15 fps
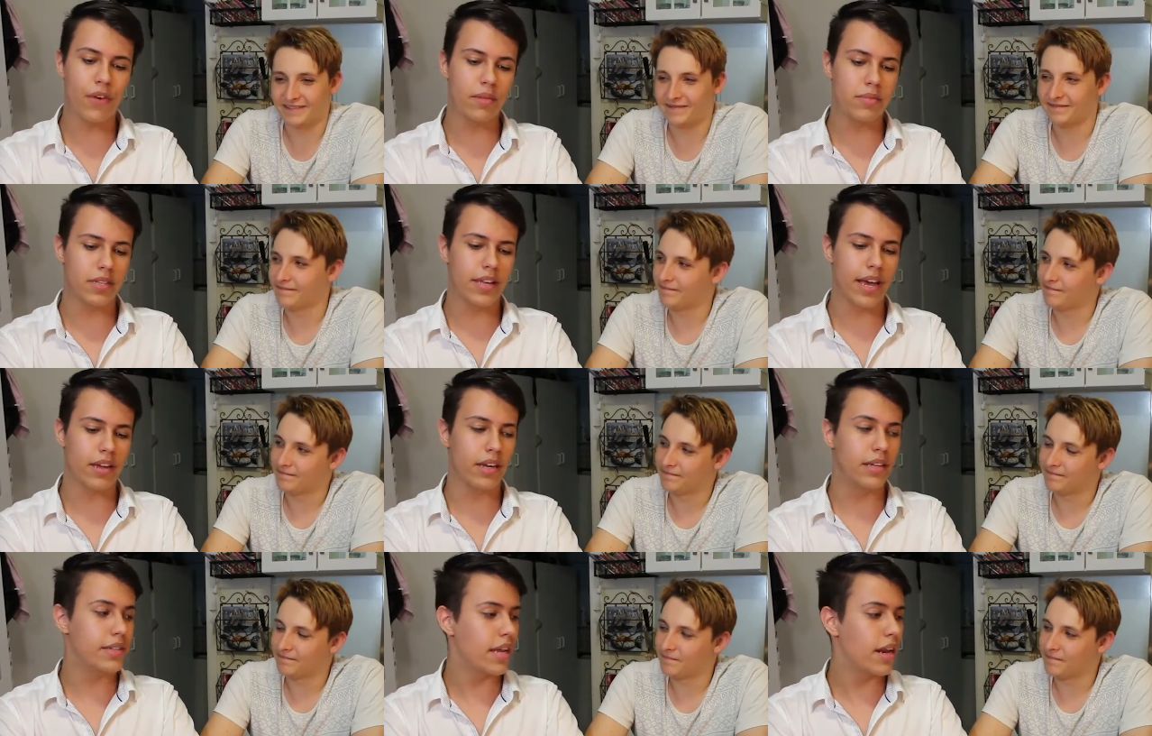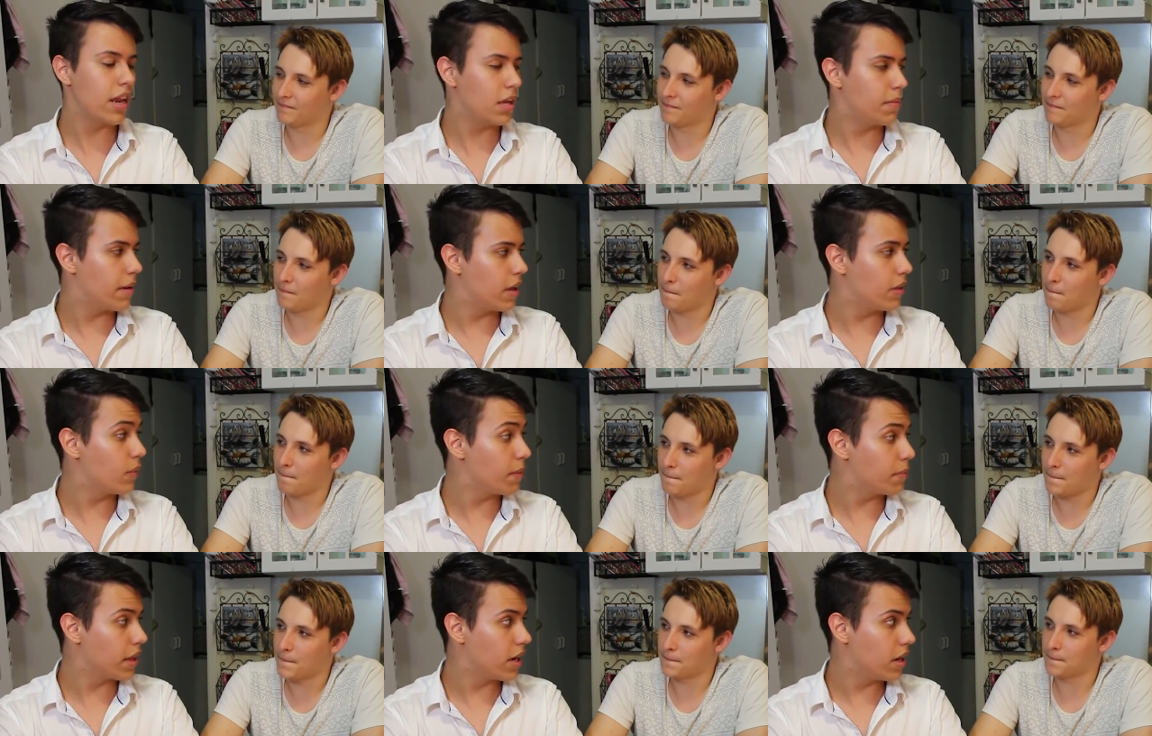Speaker 1: frames a second and 1080p that we
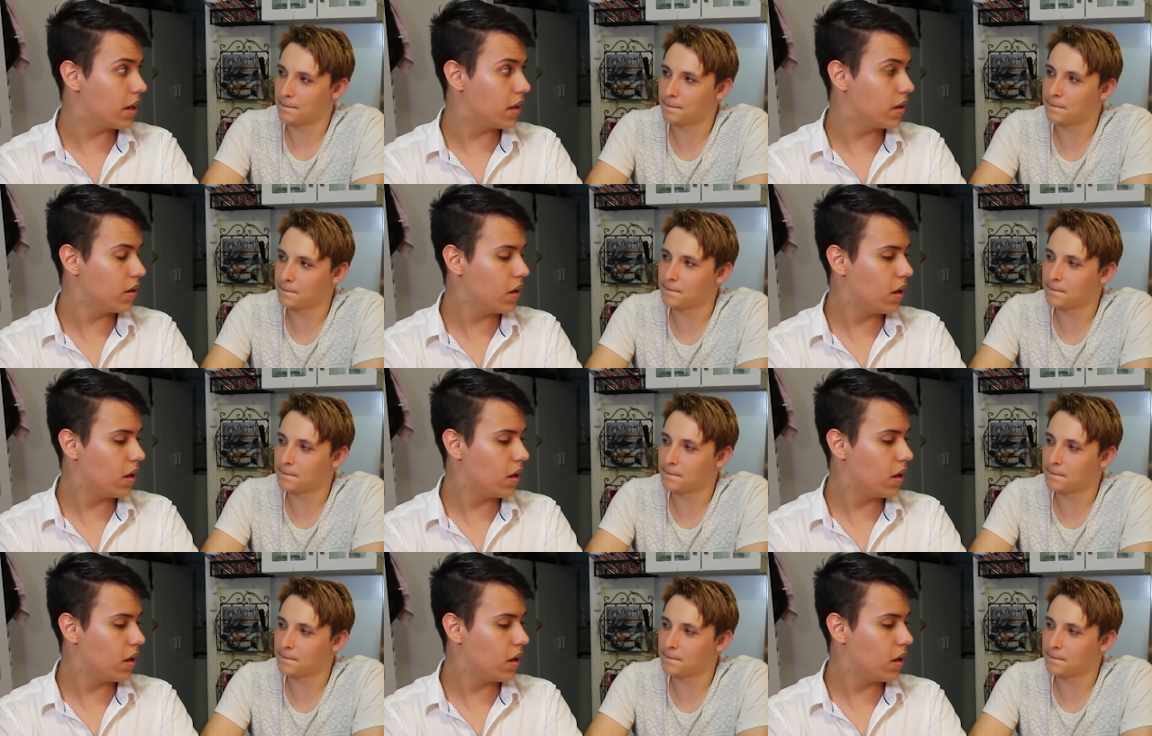played it in.